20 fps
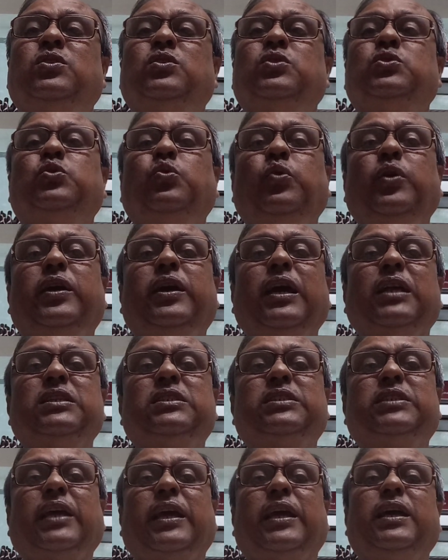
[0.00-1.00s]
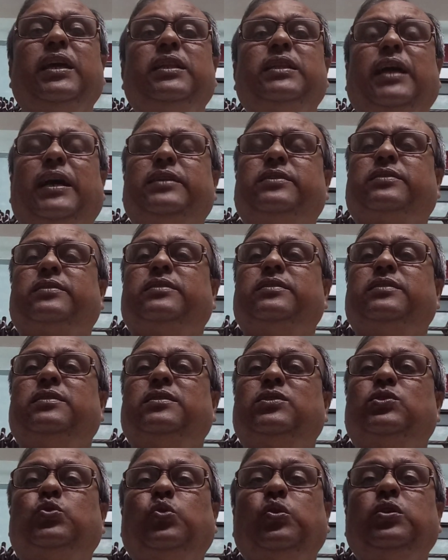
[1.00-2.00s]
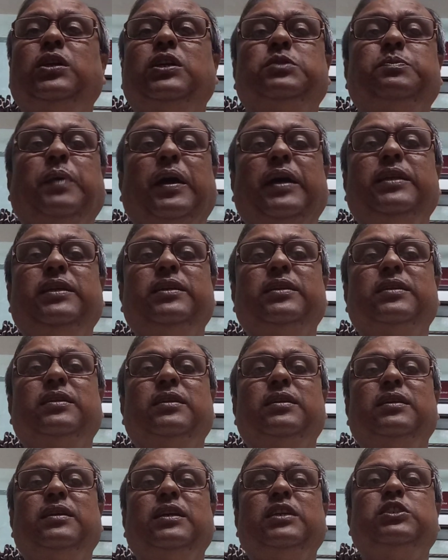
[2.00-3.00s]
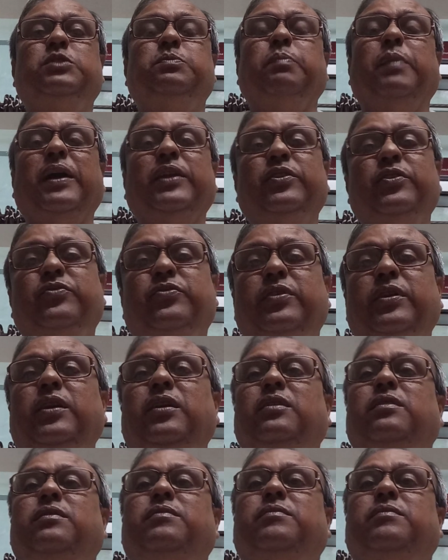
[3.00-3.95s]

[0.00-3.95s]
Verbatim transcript: So we can say that stone dust barrier is mandatory